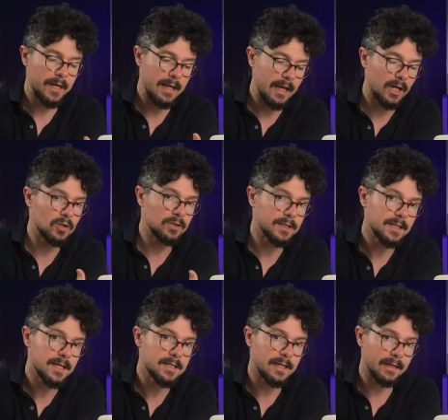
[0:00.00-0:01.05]
to get good at
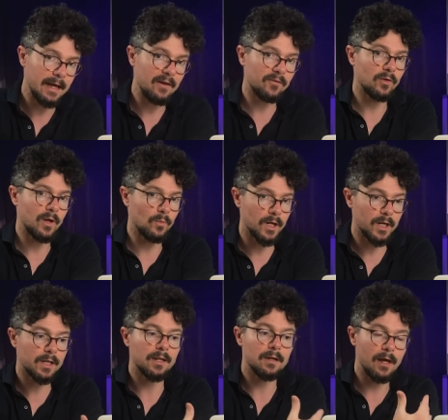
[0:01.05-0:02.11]
it and have great
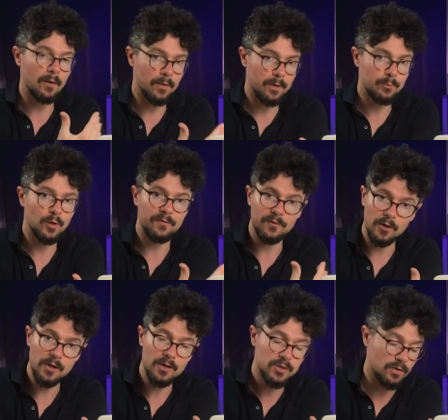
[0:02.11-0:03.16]
work in our
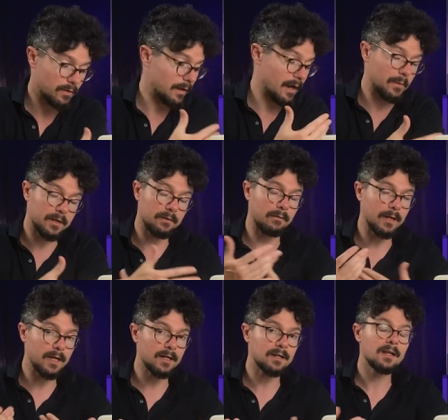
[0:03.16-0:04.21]
portfolios or in our
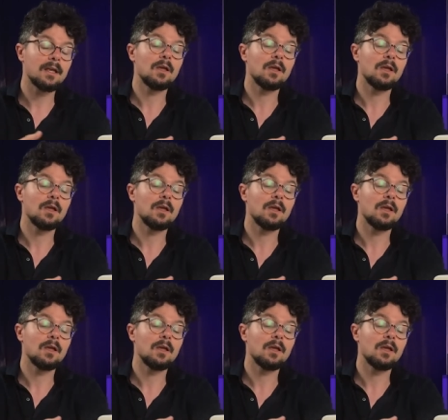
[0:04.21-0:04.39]
career,